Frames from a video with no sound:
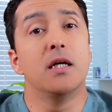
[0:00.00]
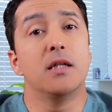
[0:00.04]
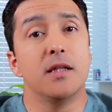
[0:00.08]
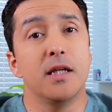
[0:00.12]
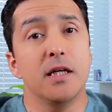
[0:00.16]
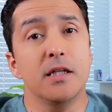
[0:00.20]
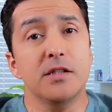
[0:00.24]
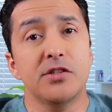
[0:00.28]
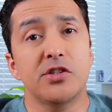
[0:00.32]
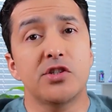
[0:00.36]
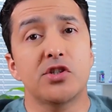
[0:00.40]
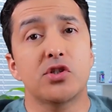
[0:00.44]

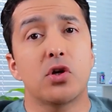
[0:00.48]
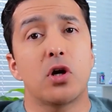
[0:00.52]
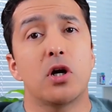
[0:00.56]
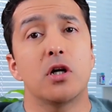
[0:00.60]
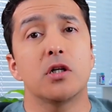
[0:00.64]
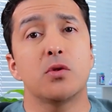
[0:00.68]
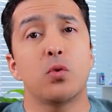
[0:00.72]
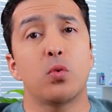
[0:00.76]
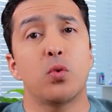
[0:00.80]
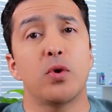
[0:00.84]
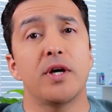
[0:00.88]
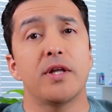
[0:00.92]
Let's
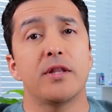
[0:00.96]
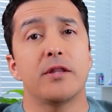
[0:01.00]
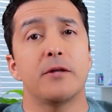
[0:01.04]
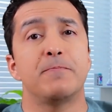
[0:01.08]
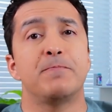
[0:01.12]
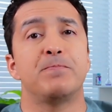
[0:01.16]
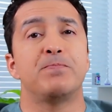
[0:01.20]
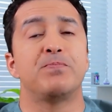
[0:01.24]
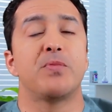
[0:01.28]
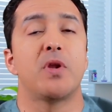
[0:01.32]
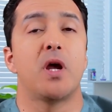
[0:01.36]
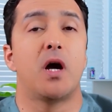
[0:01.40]
start
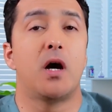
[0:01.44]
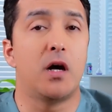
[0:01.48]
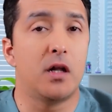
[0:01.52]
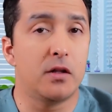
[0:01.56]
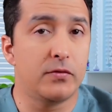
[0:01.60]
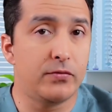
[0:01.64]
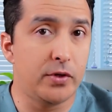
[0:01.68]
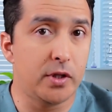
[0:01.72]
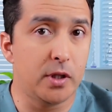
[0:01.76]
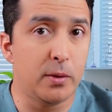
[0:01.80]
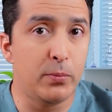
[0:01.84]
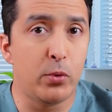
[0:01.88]
with
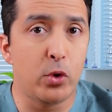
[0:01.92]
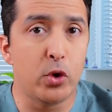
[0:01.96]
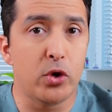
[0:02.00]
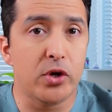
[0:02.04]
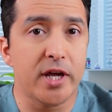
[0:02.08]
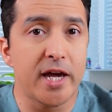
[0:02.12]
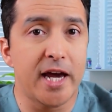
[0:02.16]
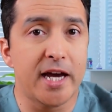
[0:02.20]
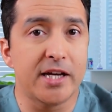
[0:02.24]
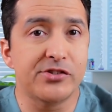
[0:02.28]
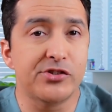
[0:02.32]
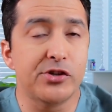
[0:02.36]

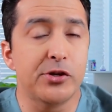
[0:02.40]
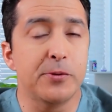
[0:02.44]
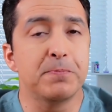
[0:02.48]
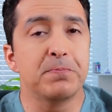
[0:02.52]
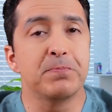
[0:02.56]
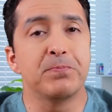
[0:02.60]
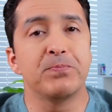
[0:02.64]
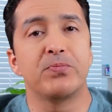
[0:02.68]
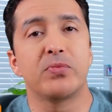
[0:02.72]
alpha-lipoic acid.